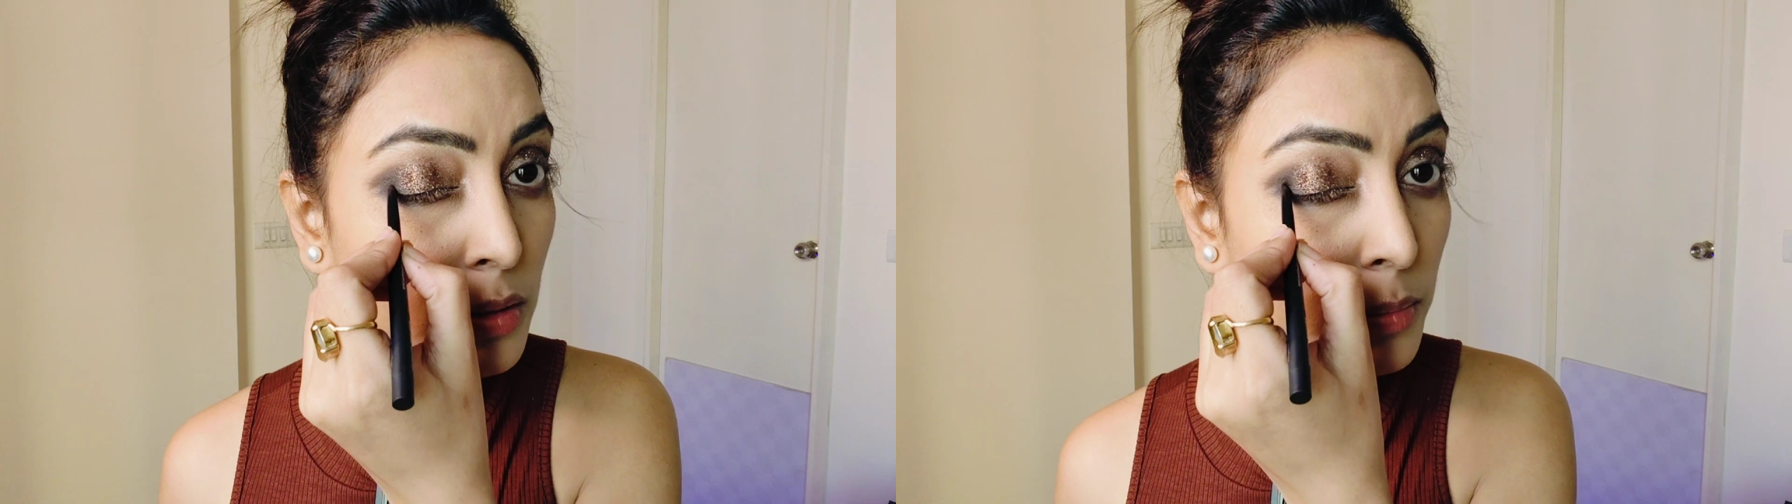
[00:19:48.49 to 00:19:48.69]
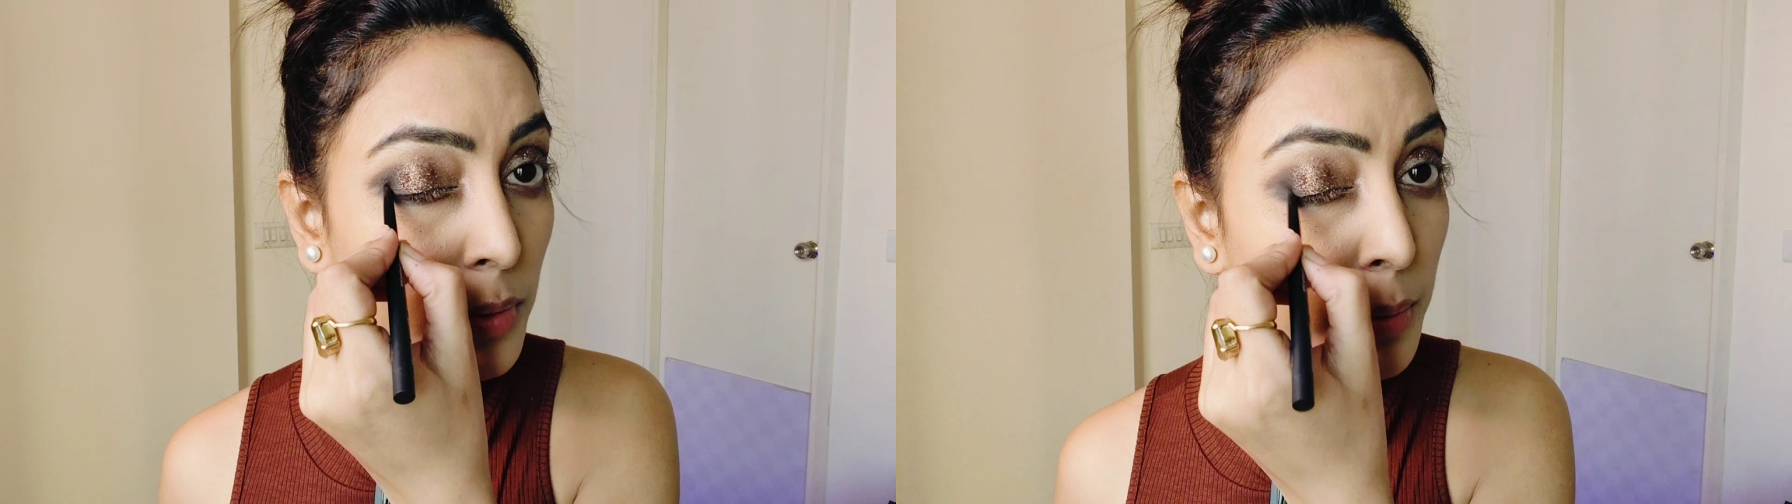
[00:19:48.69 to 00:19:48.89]

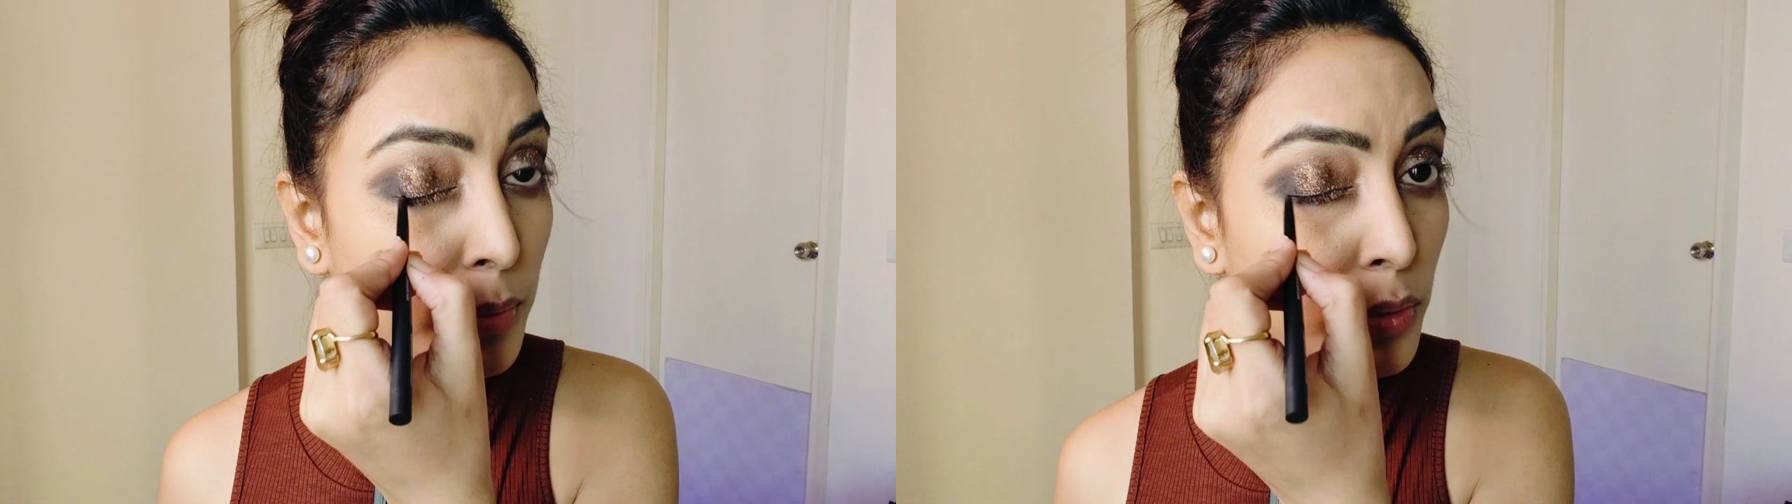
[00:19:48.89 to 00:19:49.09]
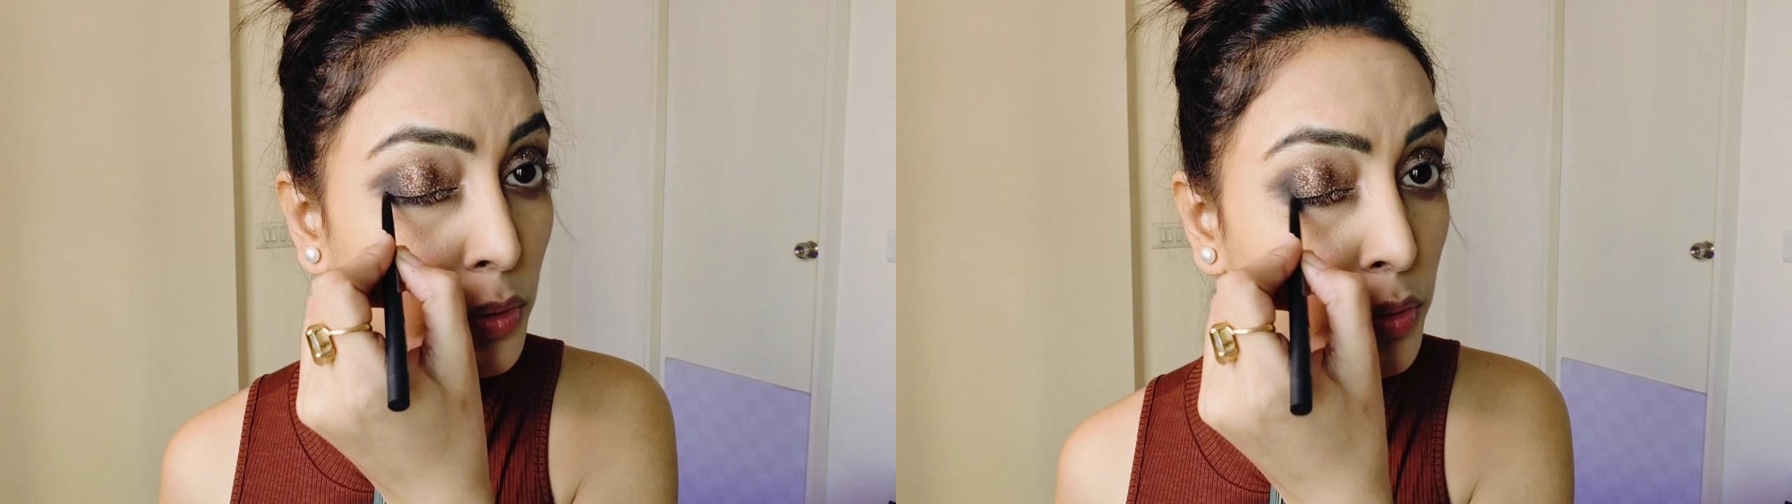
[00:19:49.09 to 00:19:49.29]
My
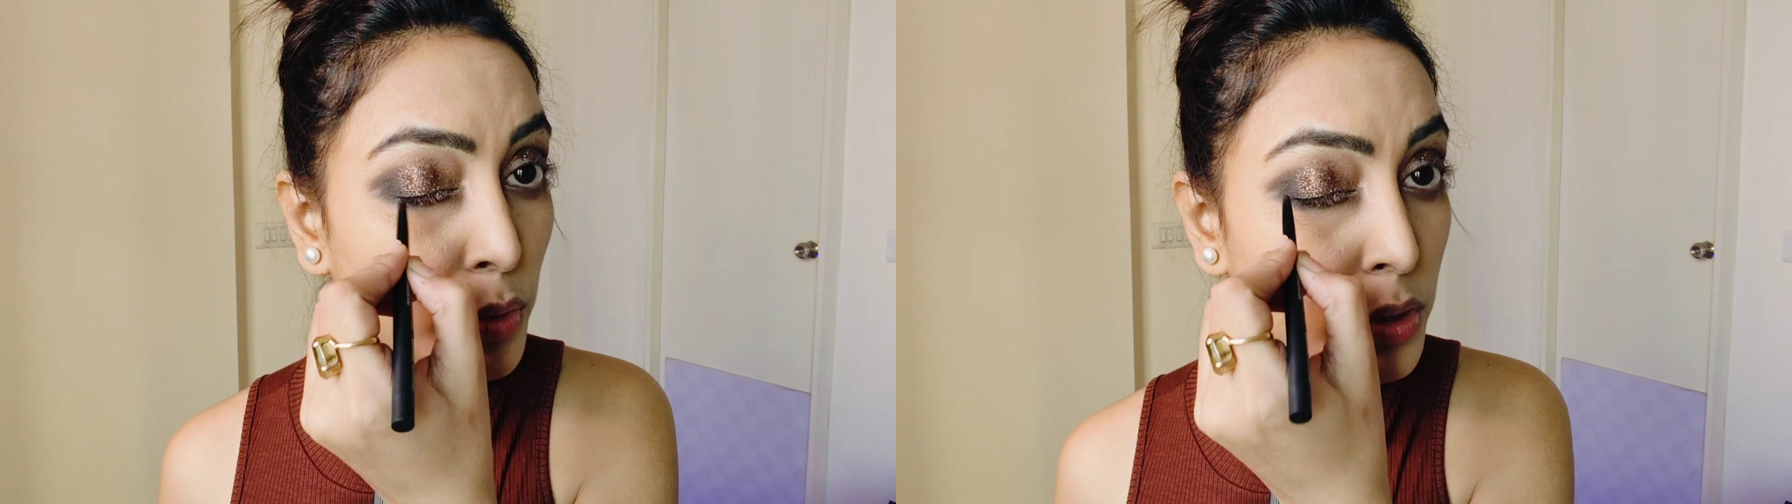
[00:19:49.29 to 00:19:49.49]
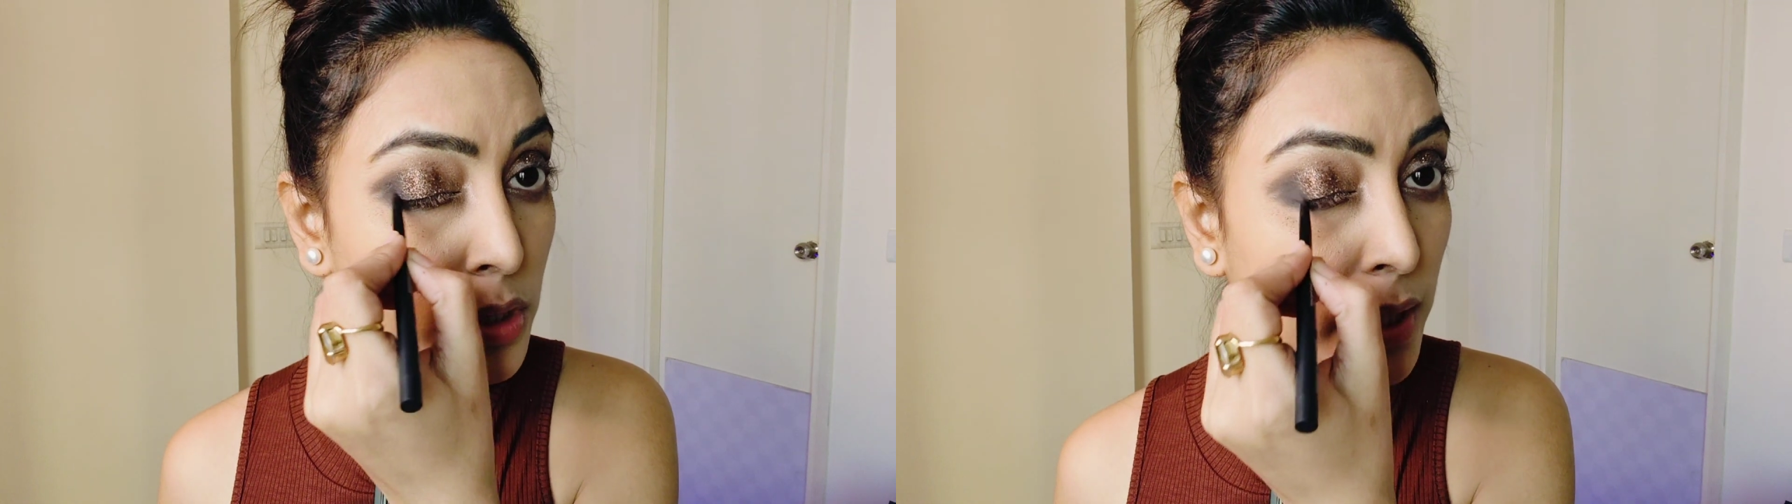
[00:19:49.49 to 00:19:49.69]
both
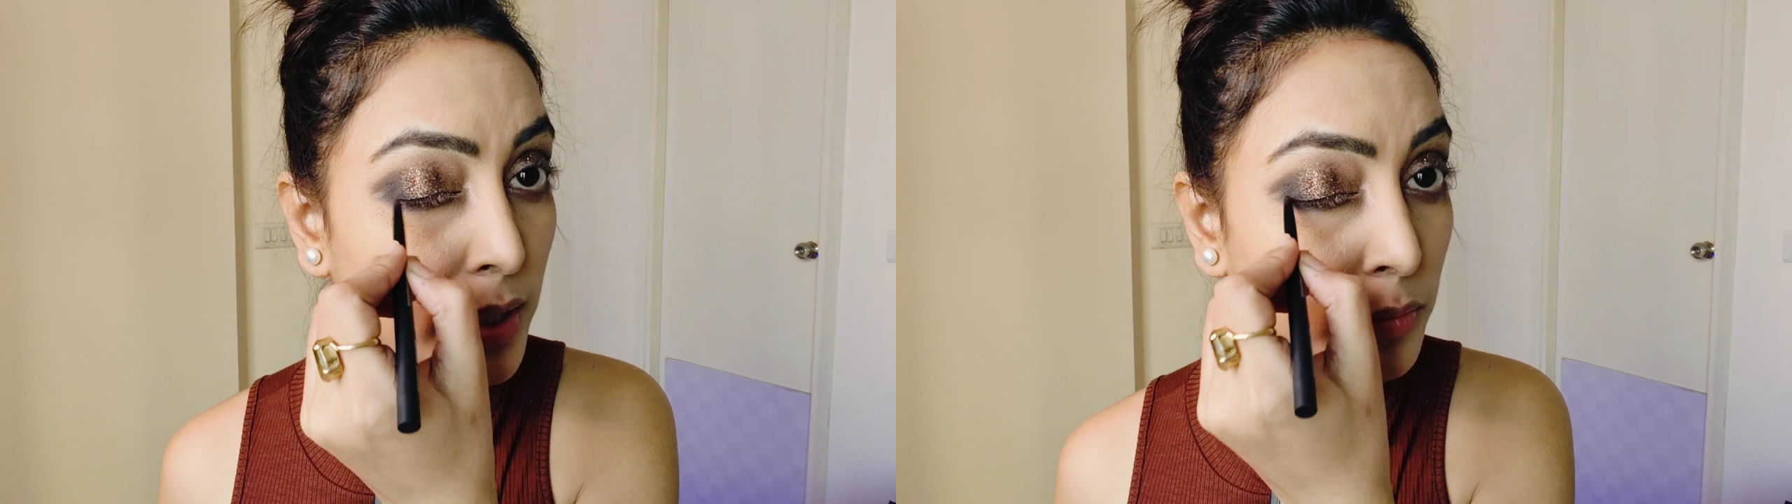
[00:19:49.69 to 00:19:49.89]
waterline